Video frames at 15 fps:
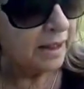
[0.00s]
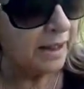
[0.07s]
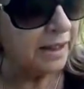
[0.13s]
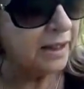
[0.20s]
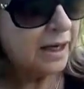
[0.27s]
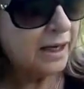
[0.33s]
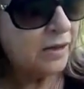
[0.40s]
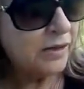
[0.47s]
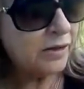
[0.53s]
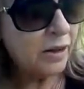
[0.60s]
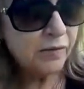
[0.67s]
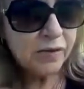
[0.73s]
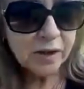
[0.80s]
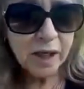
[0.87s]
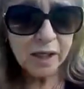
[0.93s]
and I
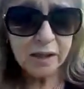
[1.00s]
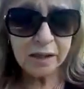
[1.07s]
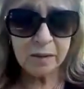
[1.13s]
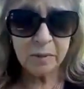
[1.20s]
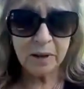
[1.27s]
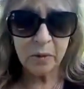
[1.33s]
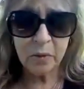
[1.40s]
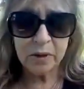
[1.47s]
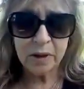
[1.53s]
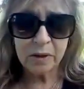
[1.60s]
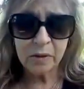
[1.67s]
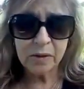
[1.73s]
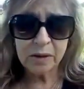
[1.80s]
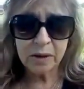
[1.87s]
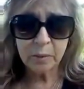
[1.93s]
also have signs in my
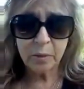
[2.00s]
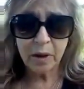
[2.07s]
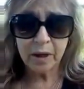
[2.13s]
windows. They